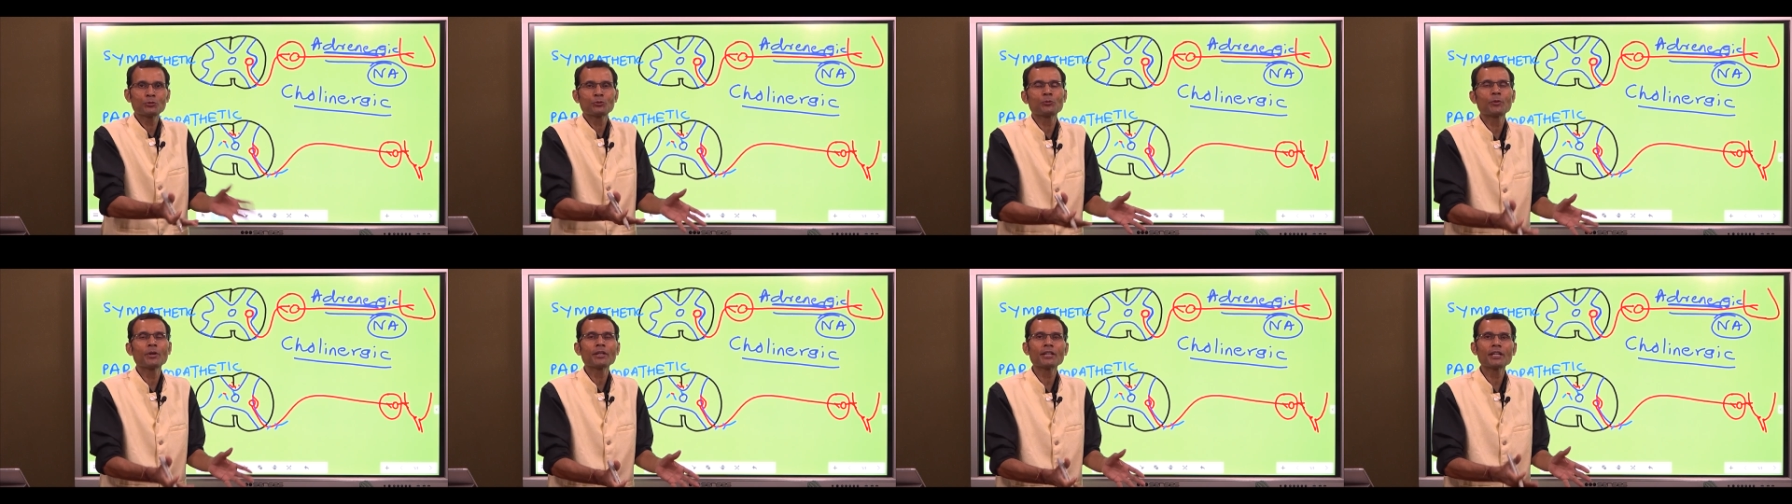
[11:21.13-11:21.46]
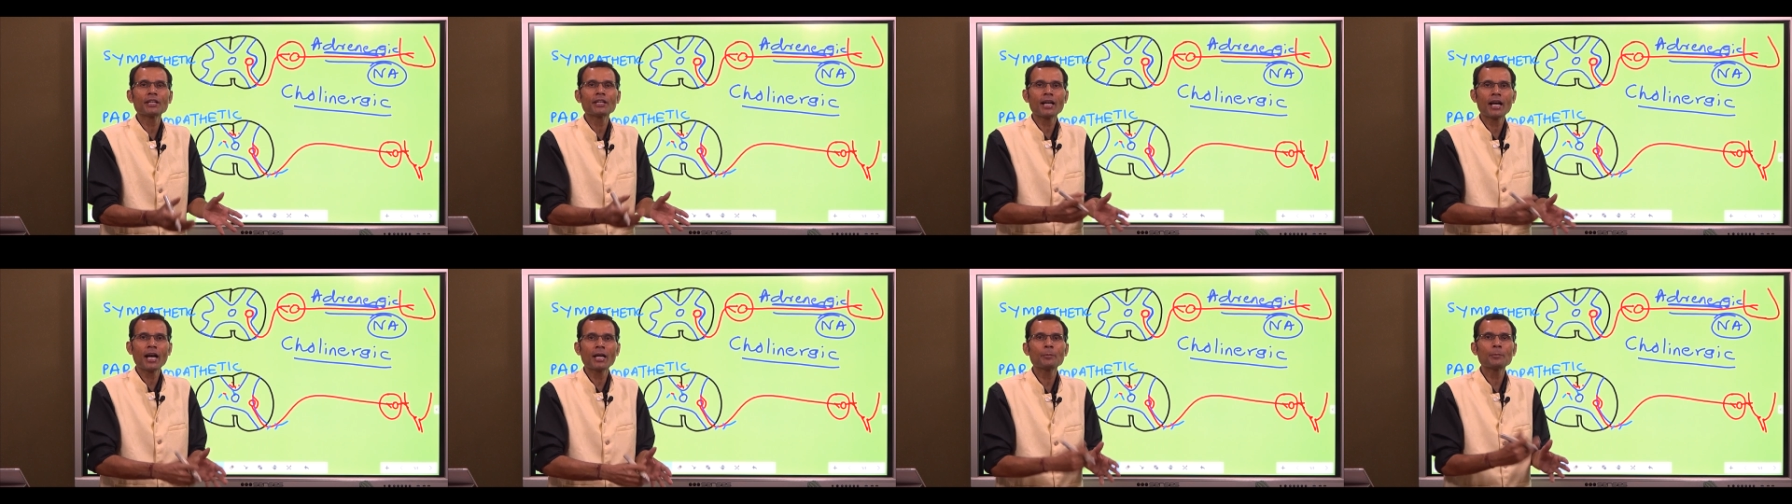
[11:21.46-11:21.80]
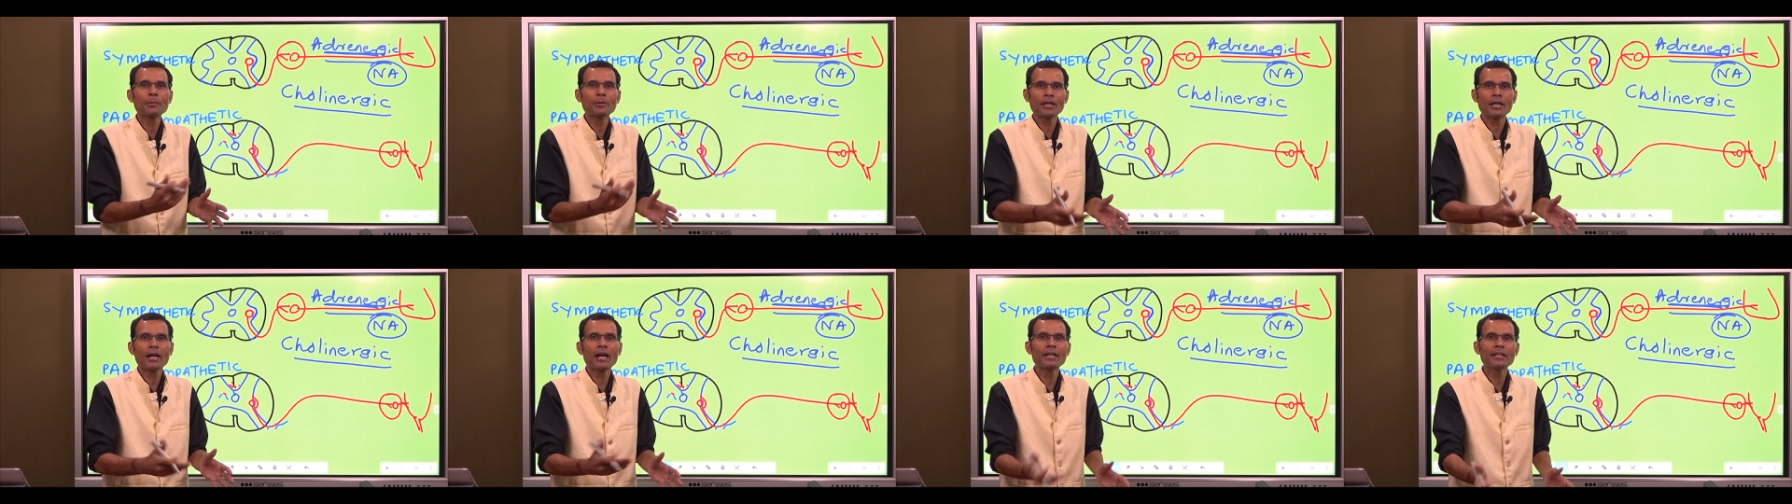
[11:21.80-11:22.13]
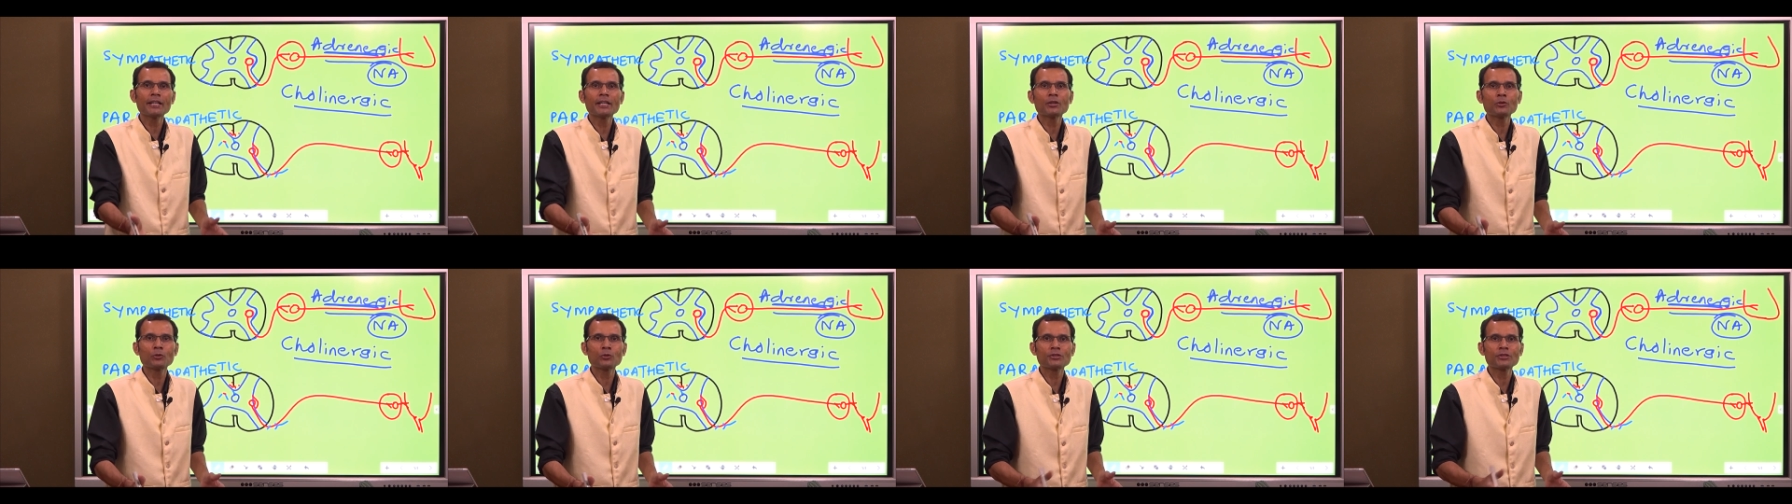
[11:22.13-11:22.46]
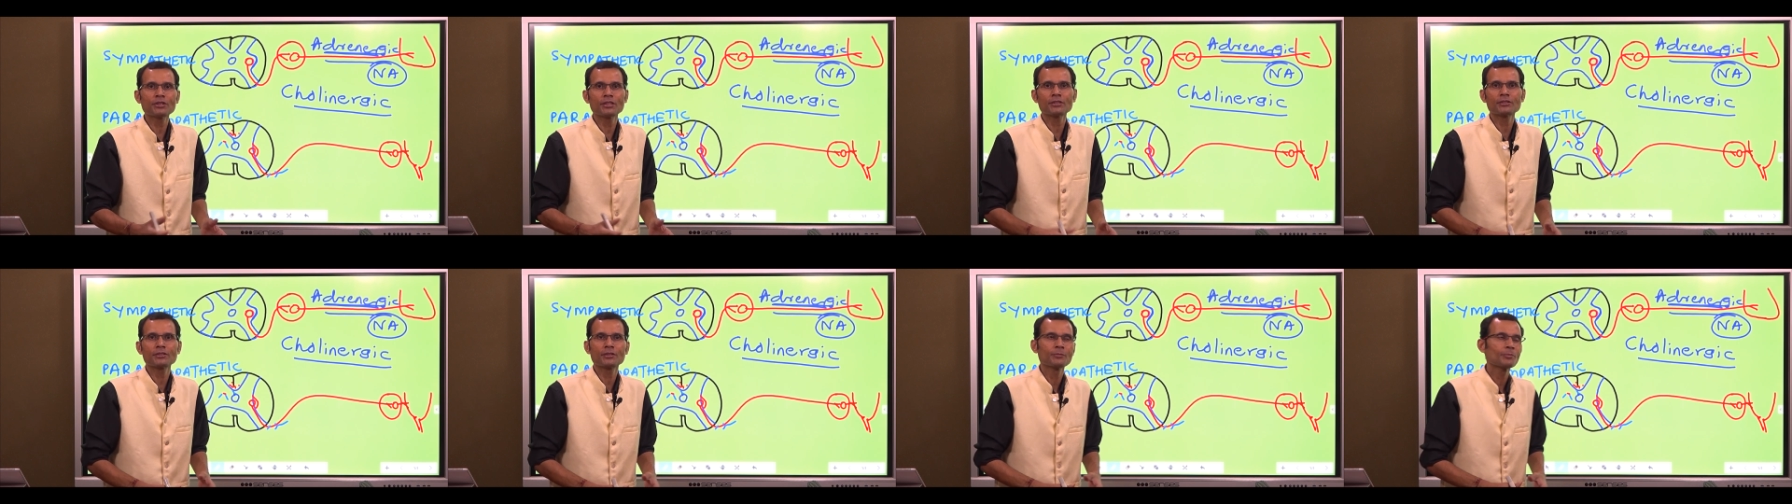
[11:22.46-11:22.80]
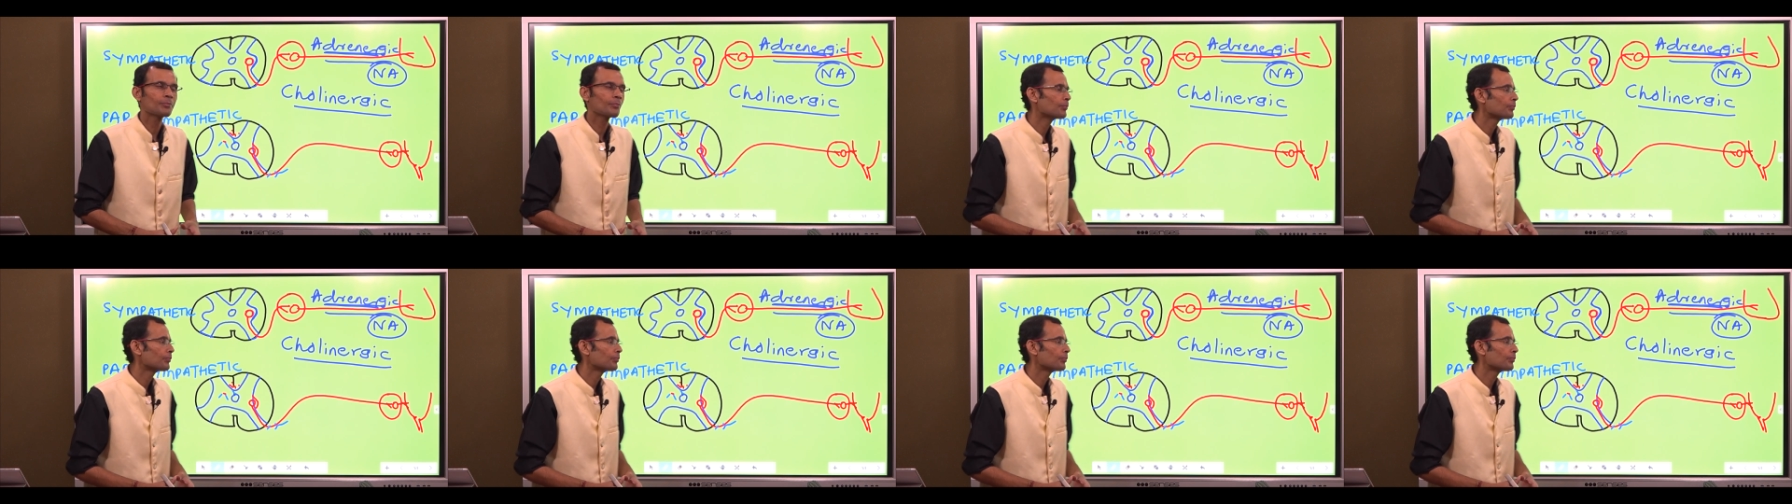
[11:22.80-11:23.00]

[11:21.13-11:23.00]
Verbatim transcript: sweating, hyperhidrosis.